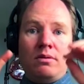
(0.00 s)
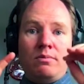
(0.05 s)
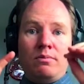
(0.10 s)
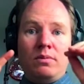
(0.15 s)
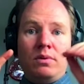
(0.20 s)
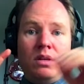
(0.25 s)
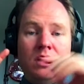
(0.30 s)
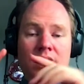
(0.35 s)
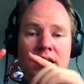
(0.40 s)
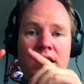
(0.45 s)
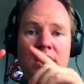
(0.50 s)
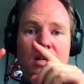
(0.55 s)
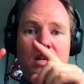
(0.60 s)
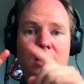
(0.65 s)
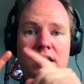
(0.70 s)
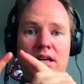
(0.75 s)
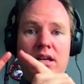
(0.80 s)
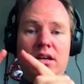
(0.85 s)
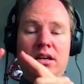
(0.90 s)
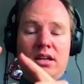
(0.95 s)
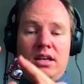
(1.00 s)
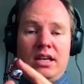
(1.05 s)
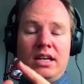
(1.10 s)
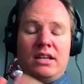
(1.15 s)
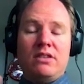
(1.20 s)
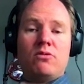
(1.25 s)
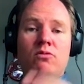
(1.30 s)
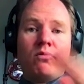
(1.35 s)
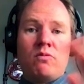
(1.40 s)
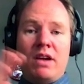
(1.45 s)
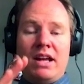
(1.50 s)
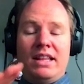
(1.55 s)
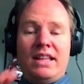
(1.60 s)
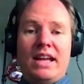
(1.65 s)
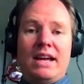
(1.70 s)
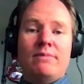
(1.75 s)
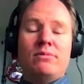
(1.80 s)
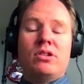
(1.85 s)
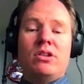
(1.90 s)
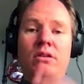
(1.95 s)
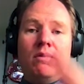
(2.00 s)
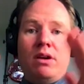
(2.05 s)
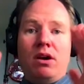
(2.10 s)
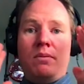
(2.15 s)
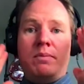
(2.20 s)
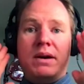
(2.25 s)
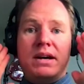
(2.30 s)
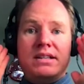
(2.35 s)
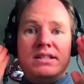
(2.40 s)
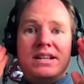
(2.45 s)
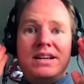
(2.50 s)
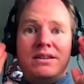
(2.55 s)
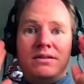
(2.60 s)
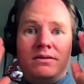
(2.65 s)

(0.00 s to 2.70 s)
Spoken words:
write that. So here we go. Pause now.